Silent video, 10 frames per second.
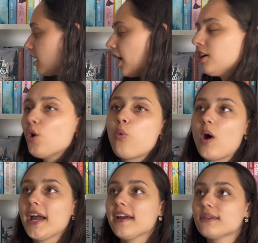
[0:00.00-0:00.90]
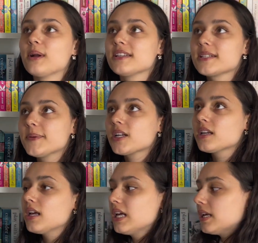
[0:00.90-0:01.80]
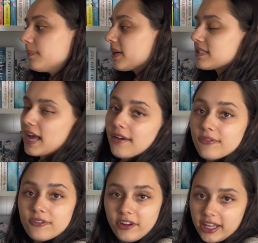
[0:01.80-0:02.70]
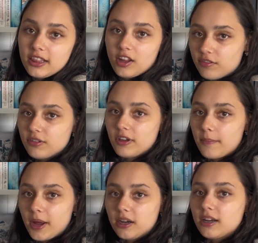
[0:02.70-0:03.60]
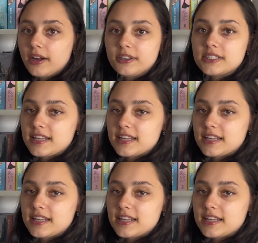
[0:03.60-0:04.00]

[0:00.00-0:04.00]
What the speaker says: I don't know why I haven't read this book, because I freaking love the Vampire Diaries,